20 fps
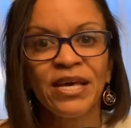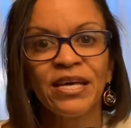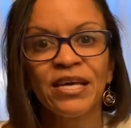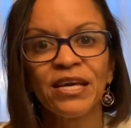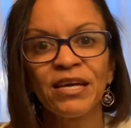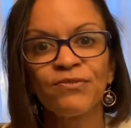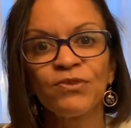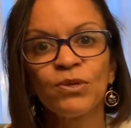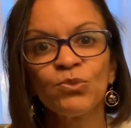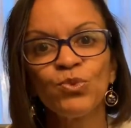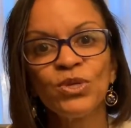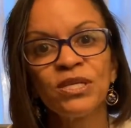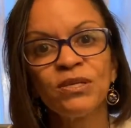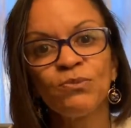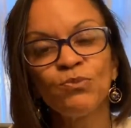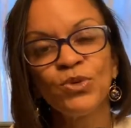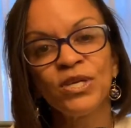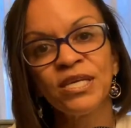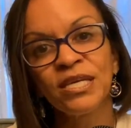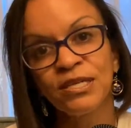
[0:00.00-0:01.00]

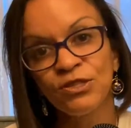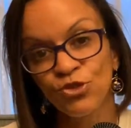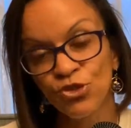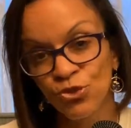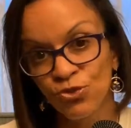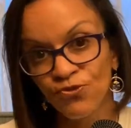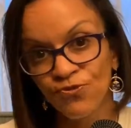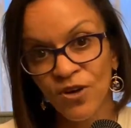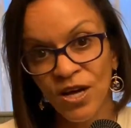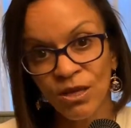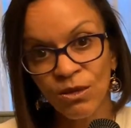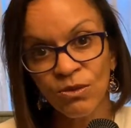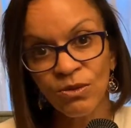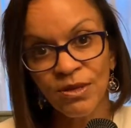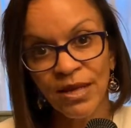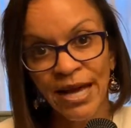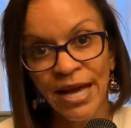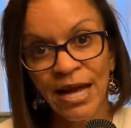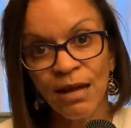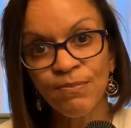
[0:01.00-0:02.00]
We do follow
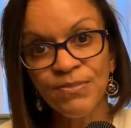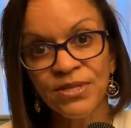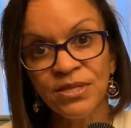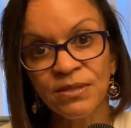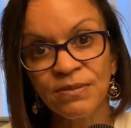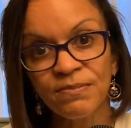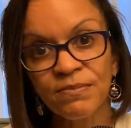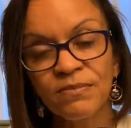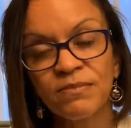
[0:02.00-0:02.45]
labs.